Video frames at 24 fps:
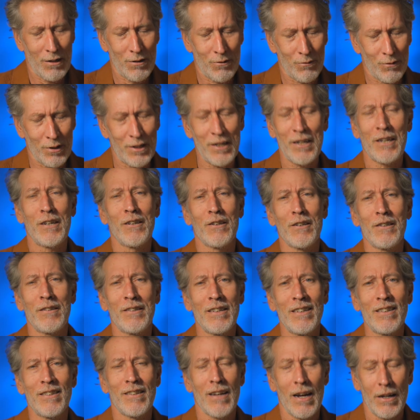ridiculous
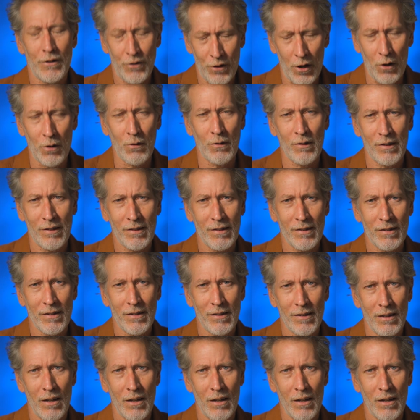inside jokes.